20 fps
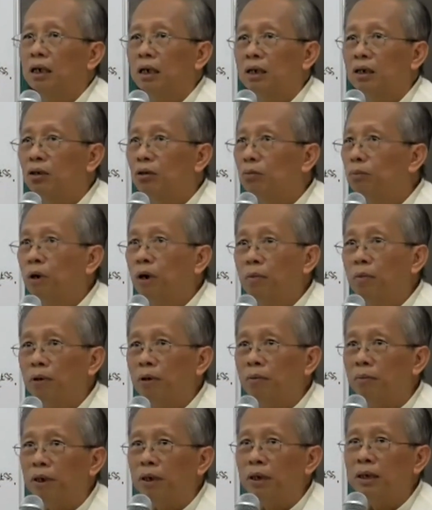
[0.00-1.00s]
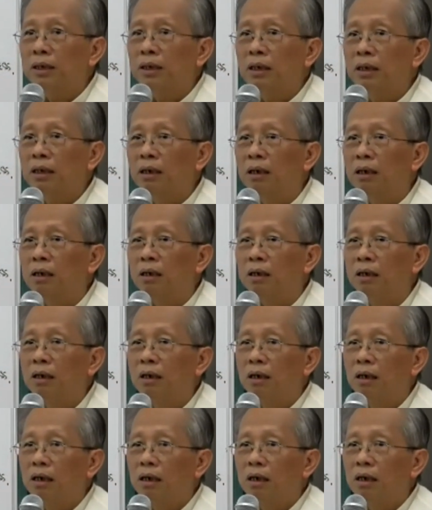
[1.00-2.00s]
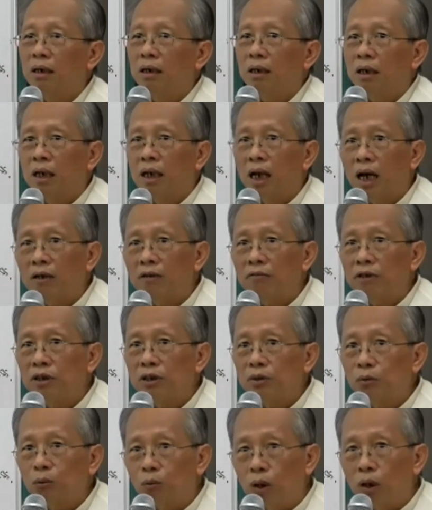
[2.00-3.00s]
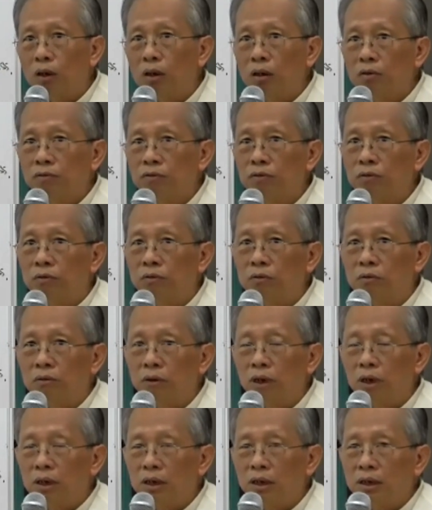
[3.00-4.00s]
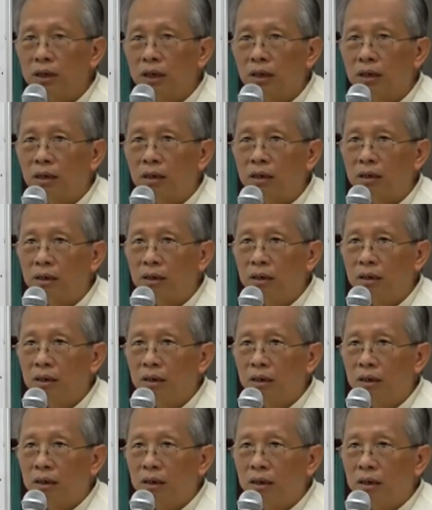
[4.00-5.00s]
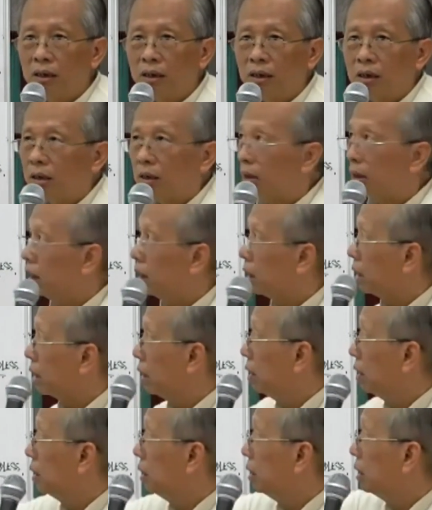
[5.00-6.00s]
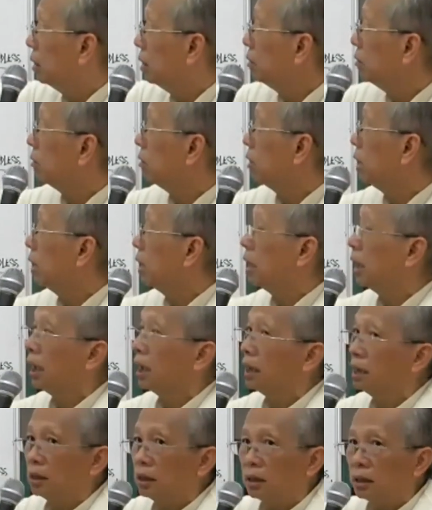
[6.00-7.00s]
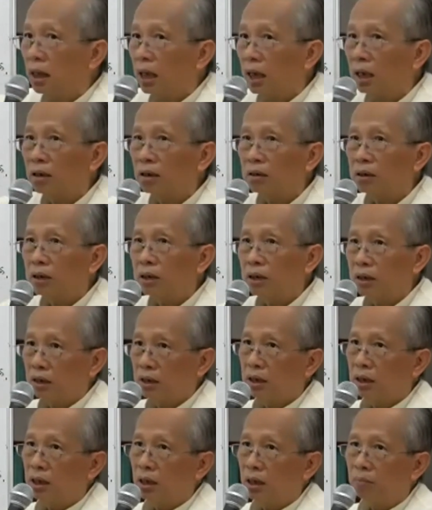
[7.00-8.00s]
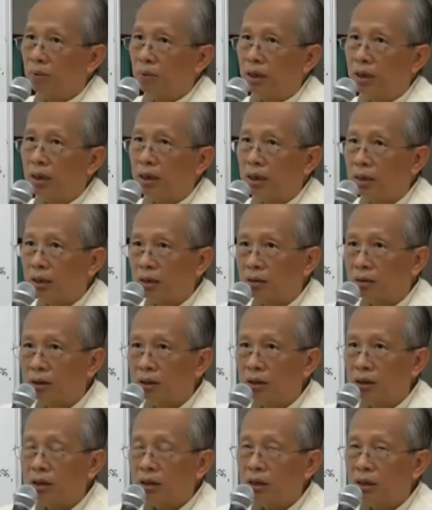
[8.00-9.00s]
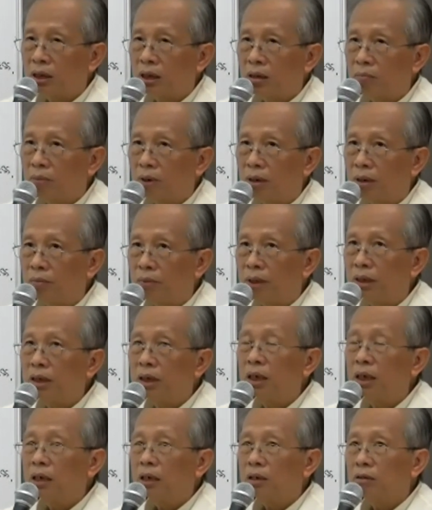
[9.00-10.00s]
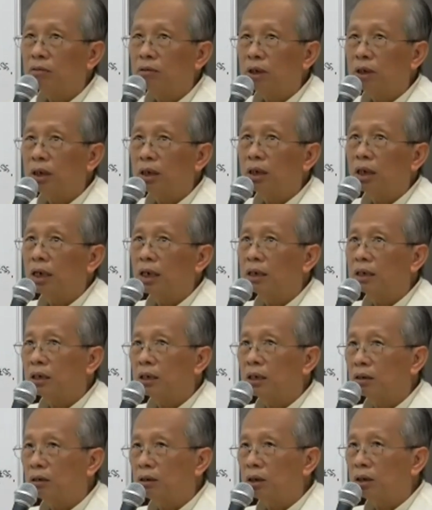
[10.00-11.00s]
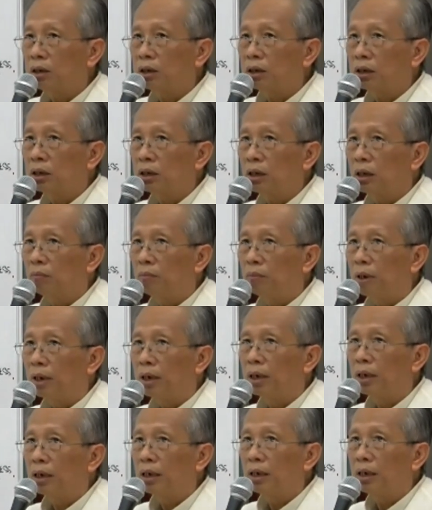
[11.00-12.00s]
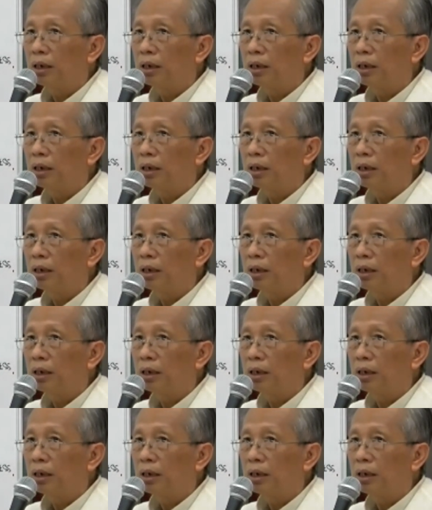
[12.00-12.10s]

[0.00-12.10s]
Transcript: no problem, understand? Life is wonderful, understand? Here you realize the unconditioned Dhamma and the conditioned Dhamma means you realize the conditioned Dhamma,